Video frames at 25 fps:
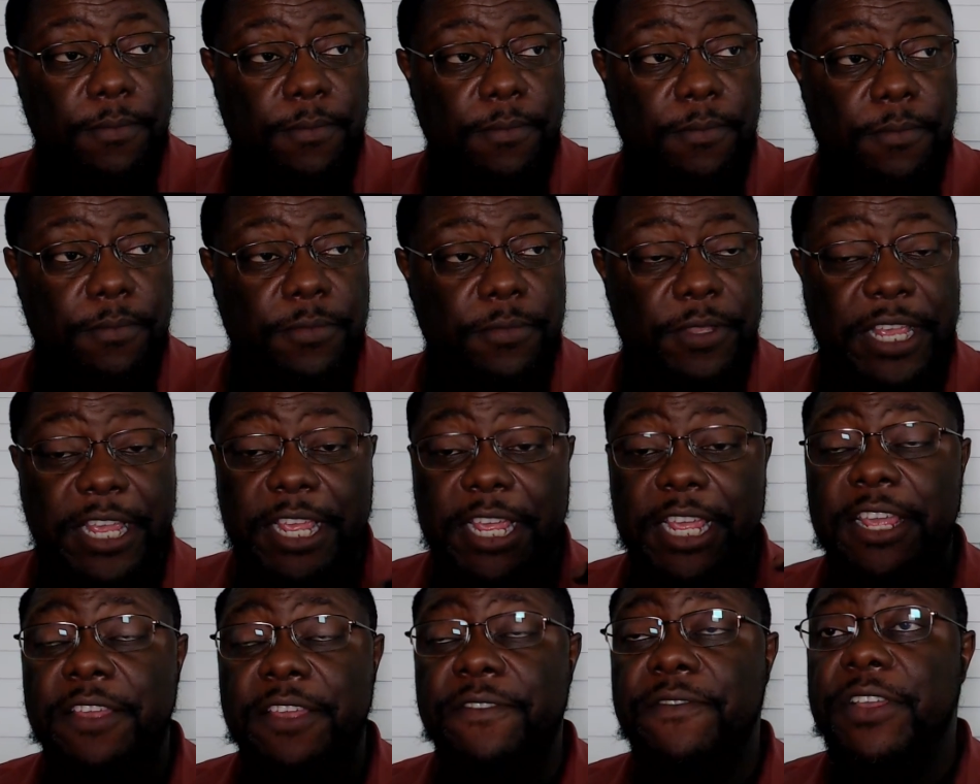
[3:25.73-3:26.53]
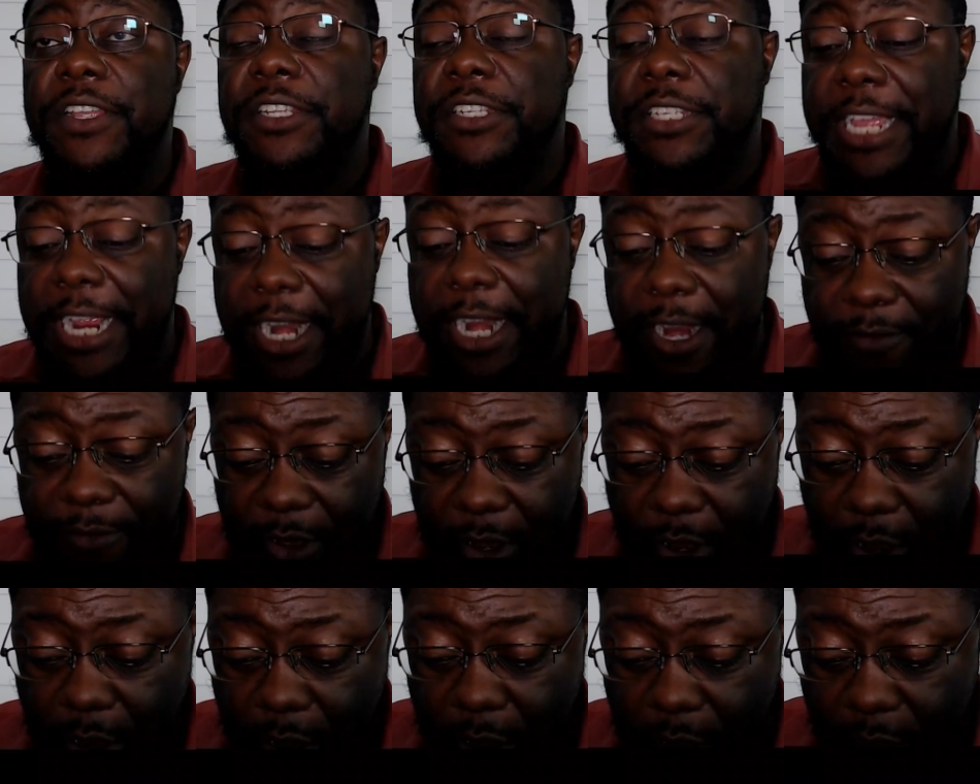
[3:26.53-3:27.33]
the events that have
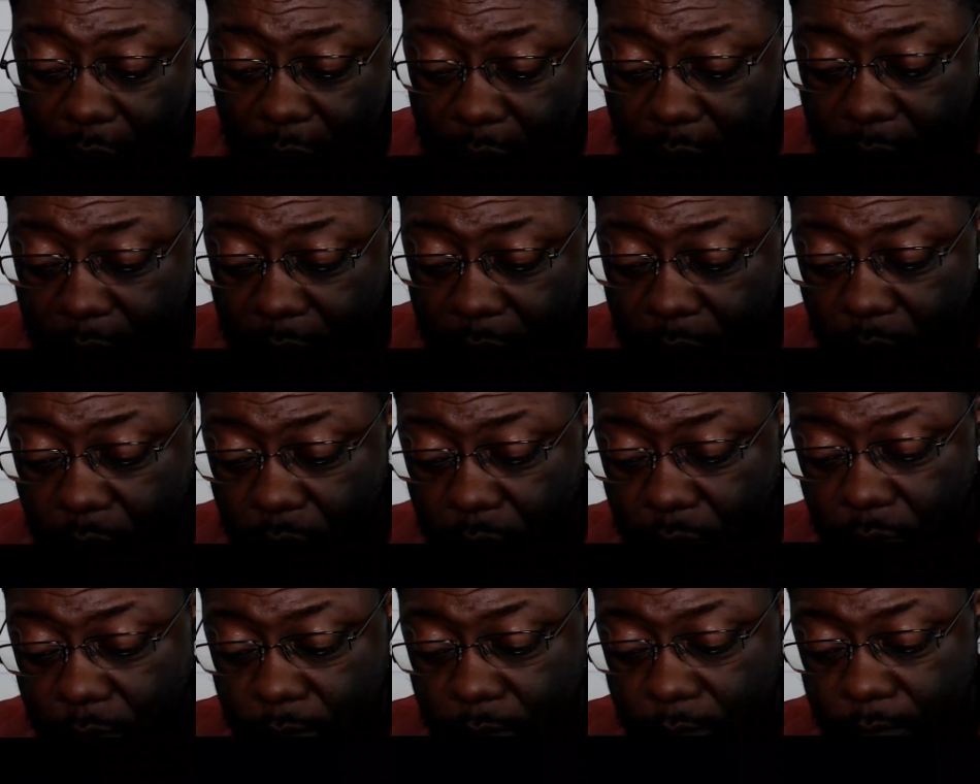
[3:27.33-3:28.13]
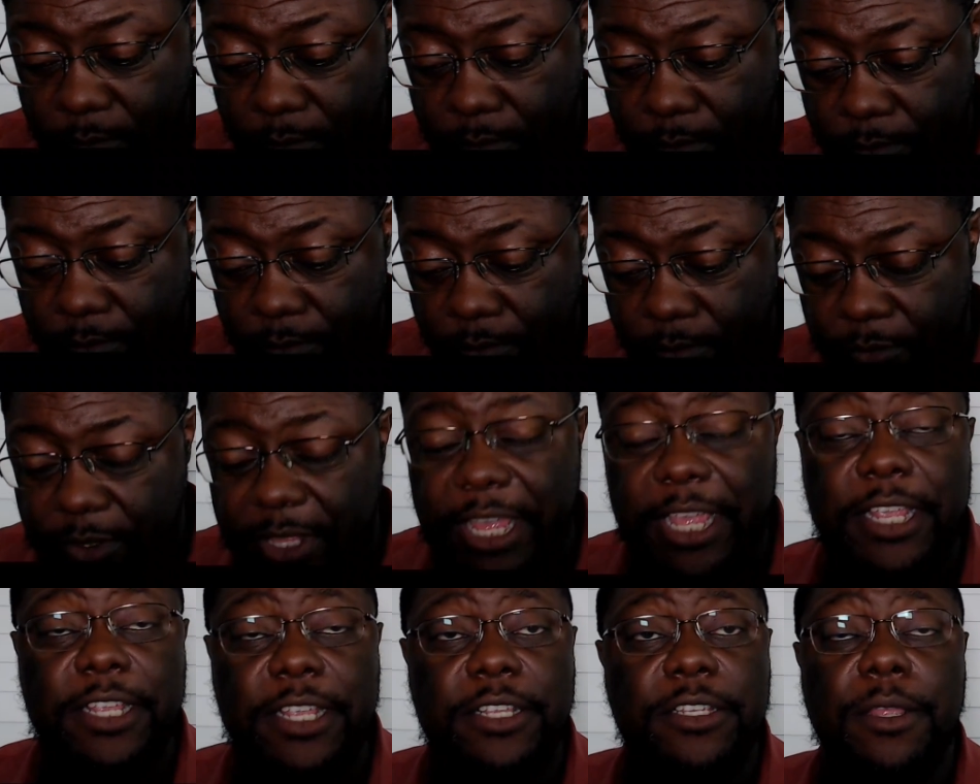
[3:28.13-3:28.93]
occurred,
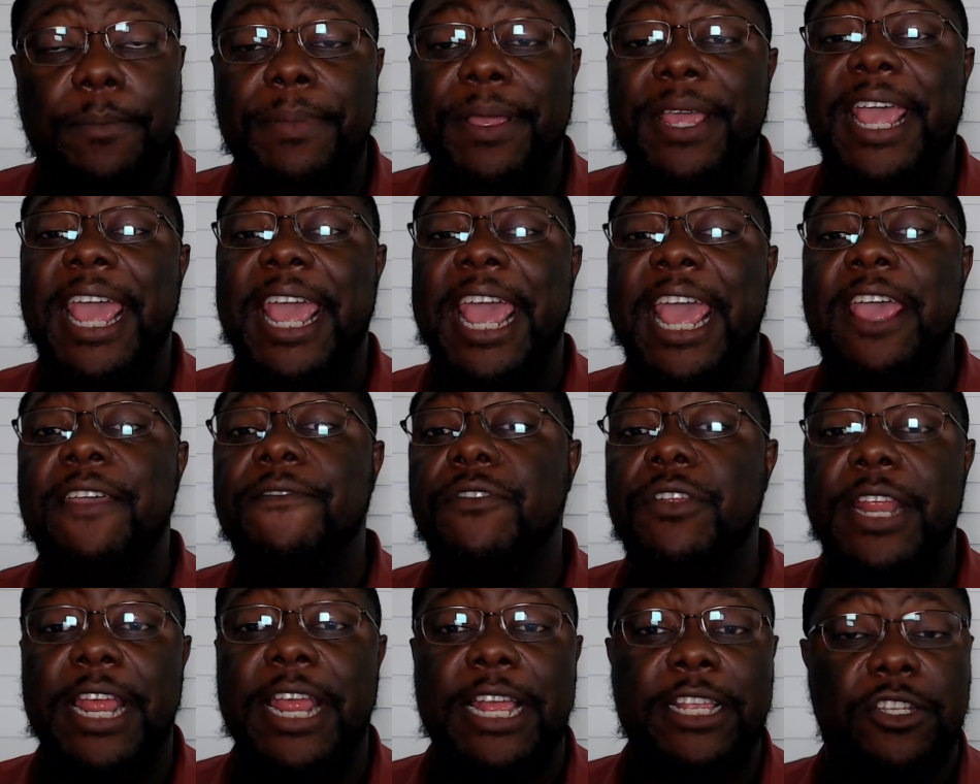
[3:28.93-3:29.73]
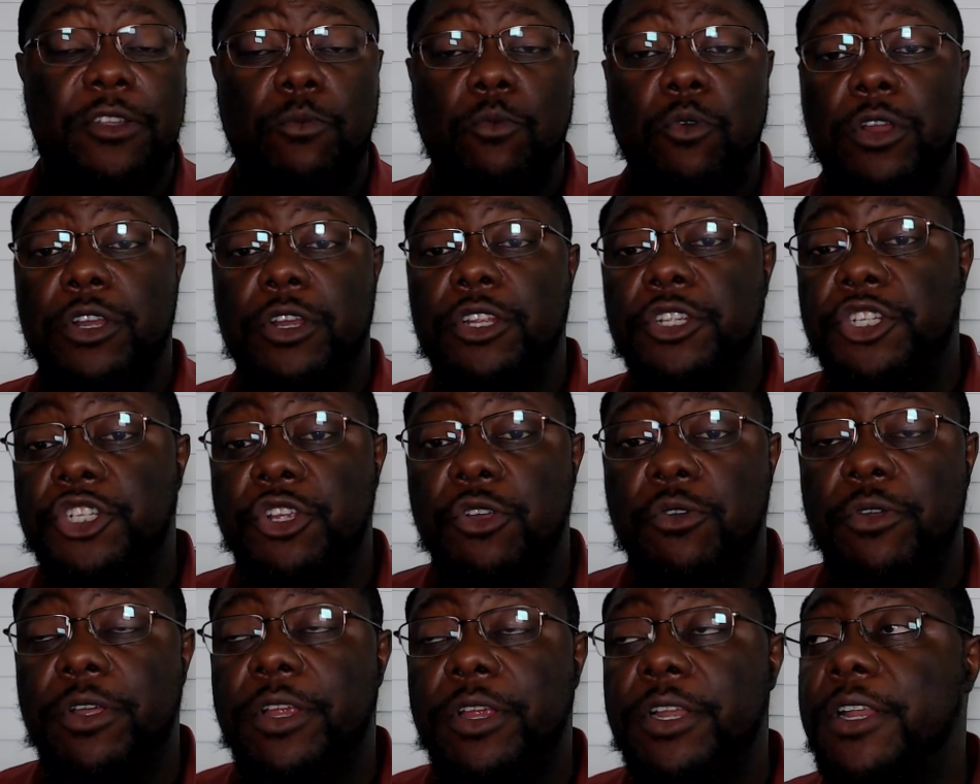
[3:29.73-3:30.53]
the behavior that someone is
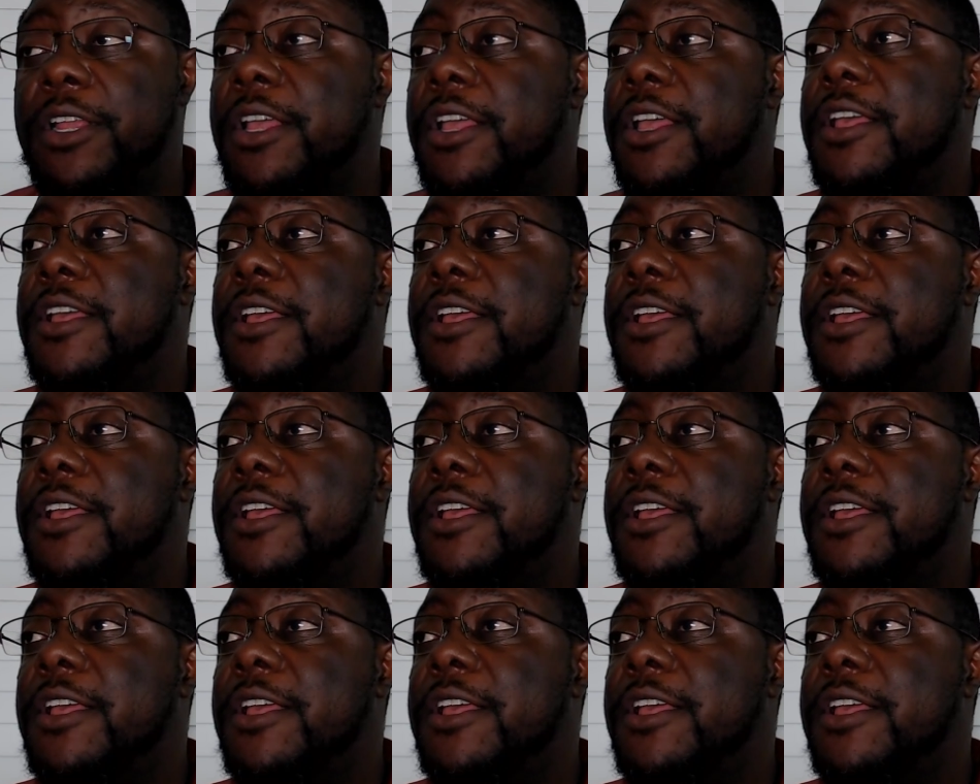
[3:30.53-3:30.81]
showing.